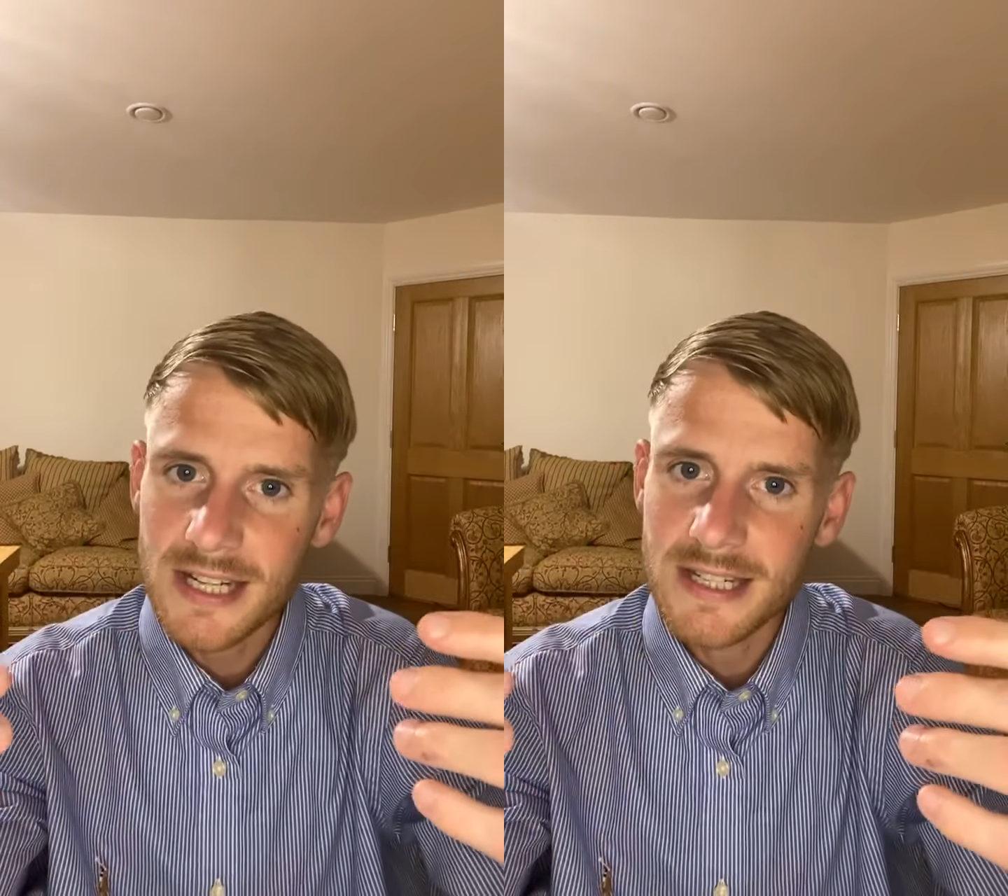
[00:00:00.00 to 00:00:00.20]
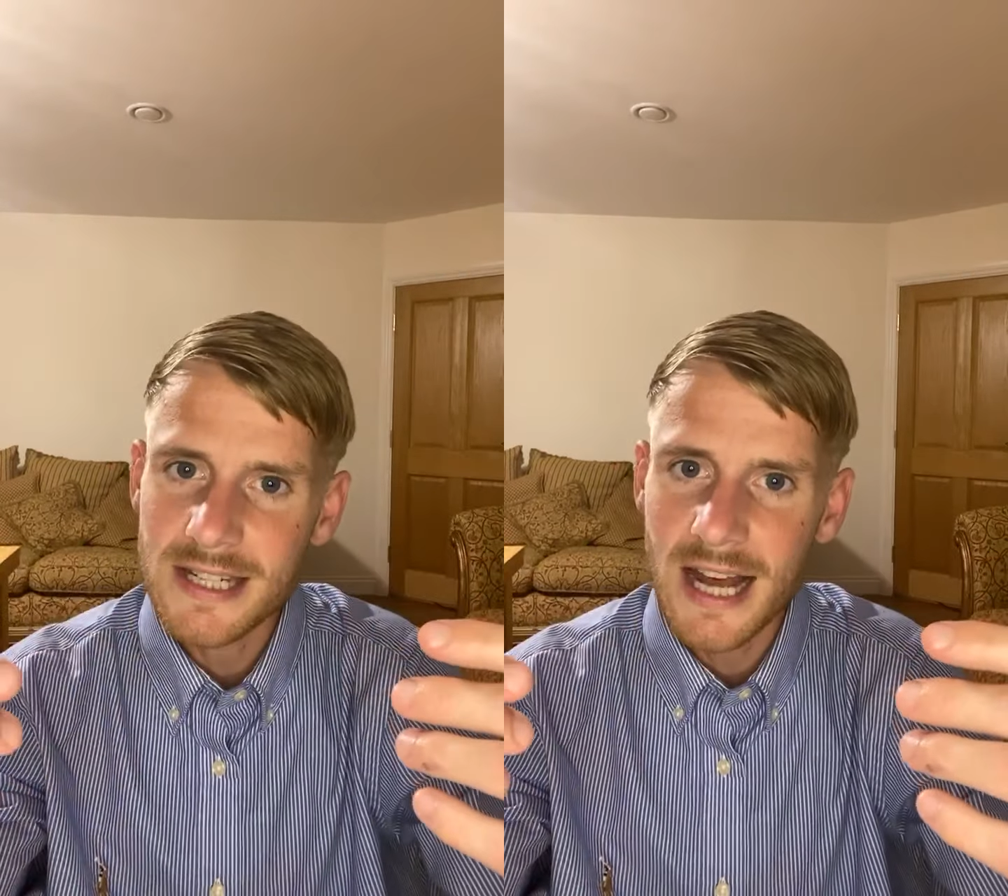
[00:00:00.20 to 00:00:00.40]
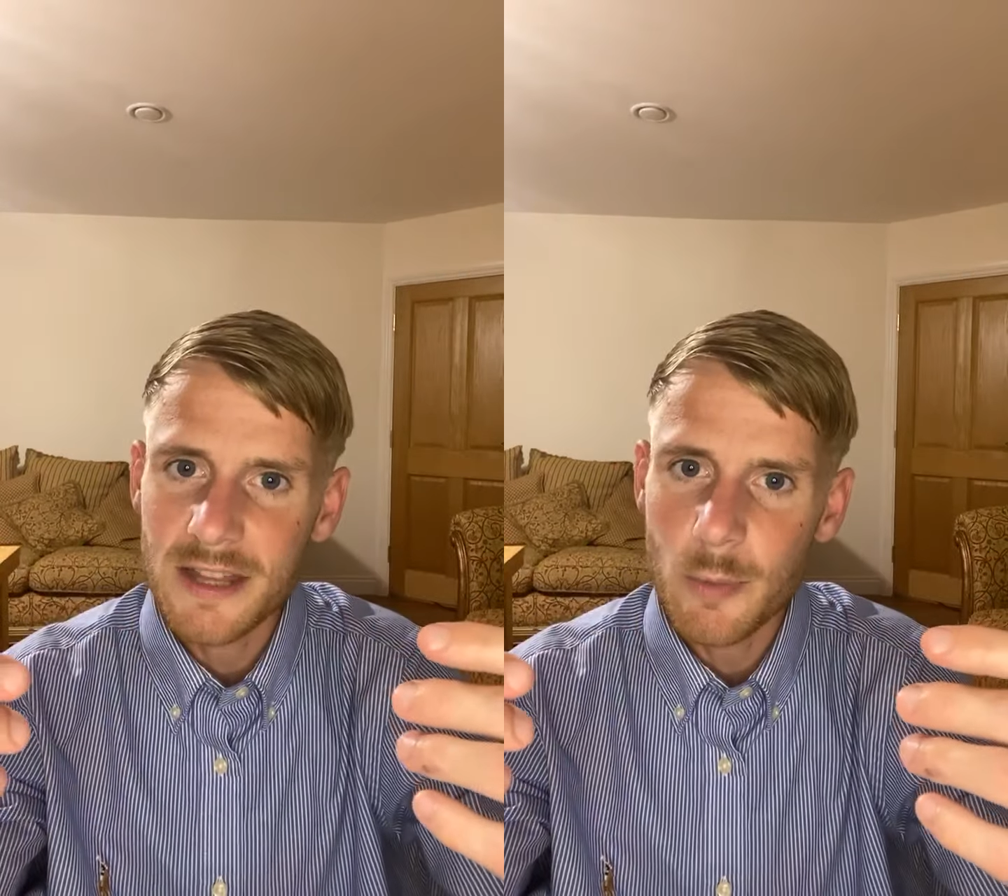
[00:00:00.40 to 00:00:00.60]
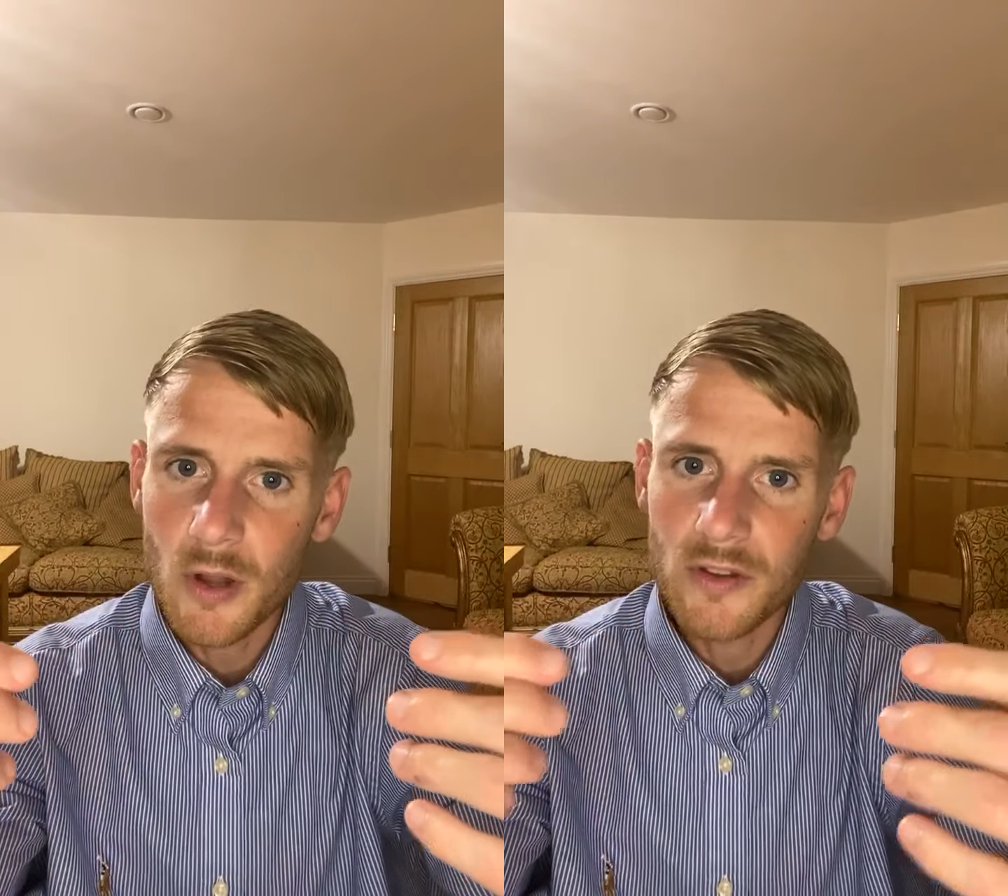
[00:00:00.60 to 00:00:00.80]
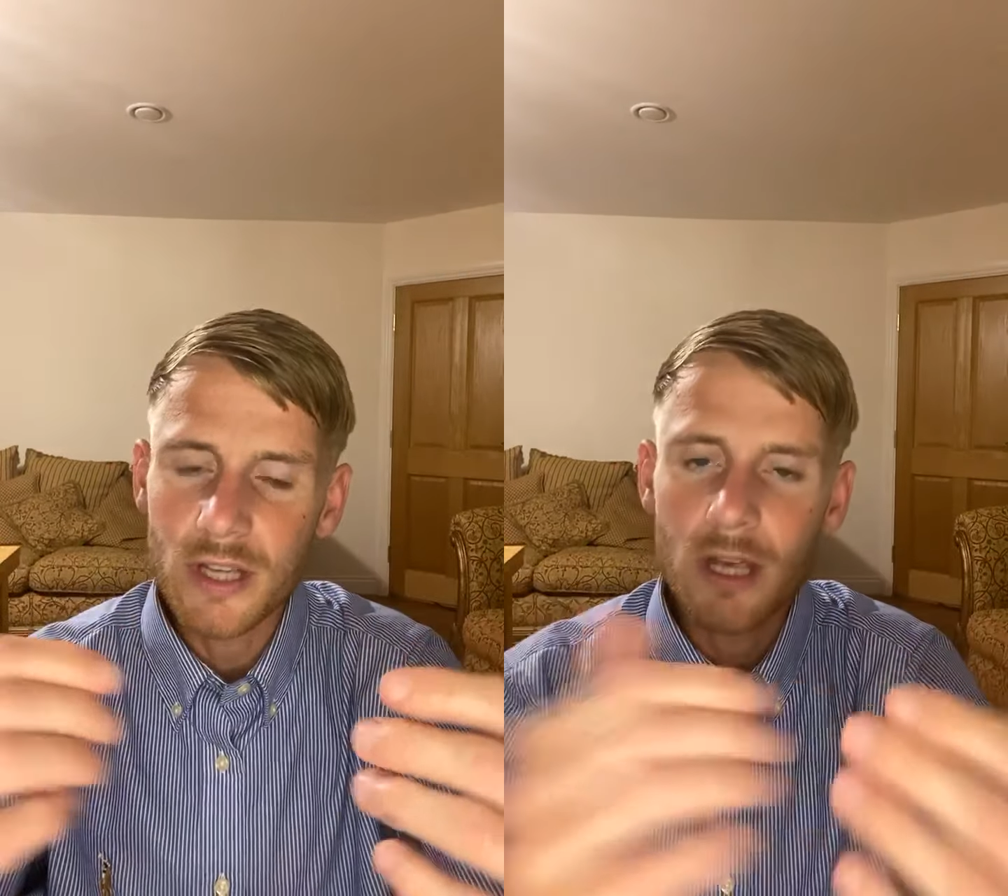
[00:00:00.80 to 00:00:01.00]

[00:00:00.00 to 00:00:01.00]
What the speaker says: inside the body.